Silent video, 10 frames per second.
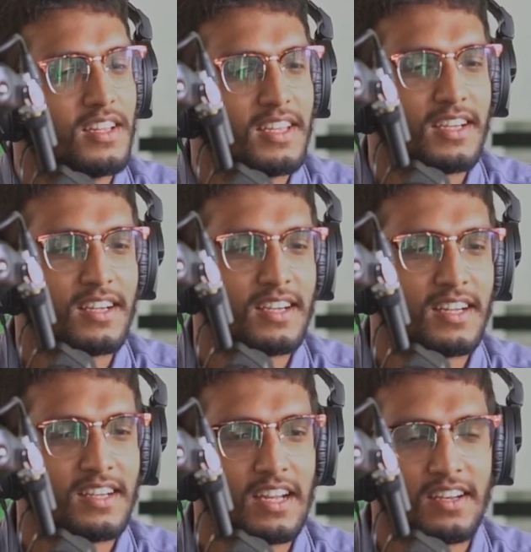yeah,
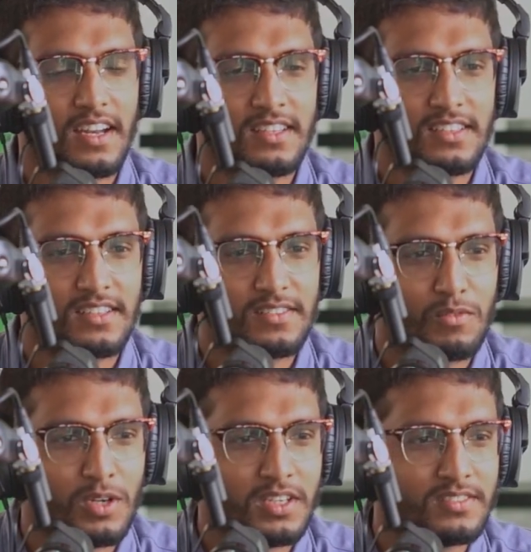correct. And I think
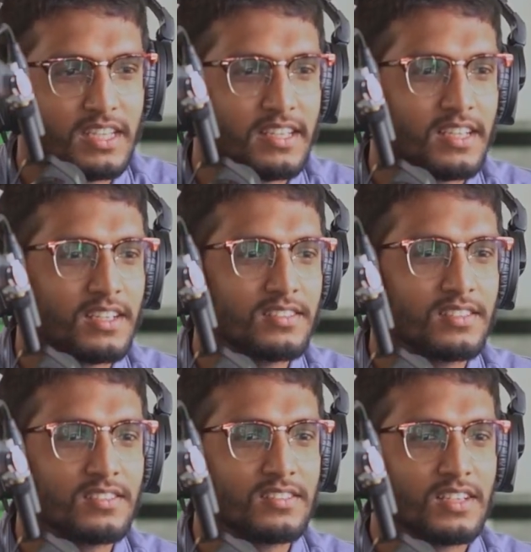what is taking us
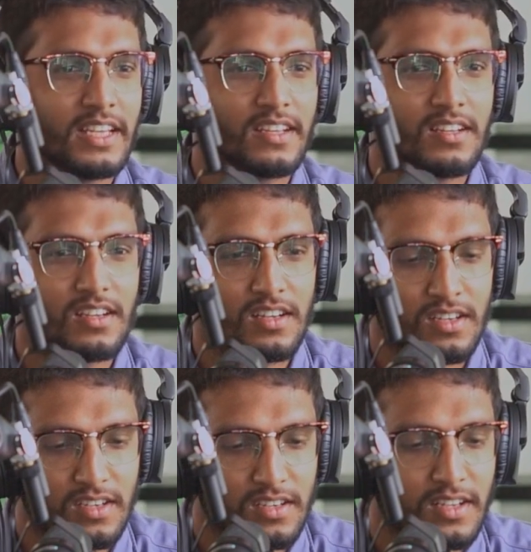is like
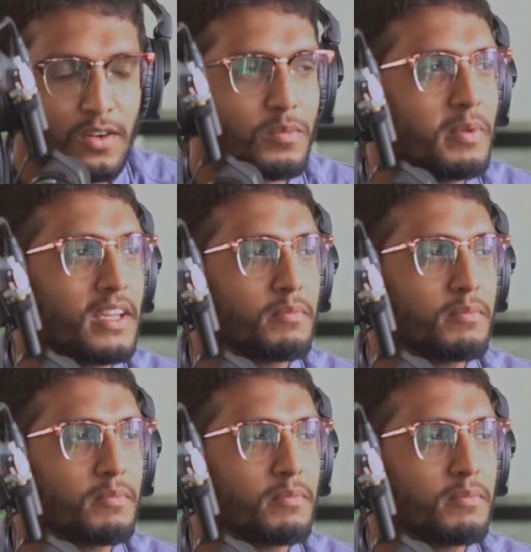uh, ground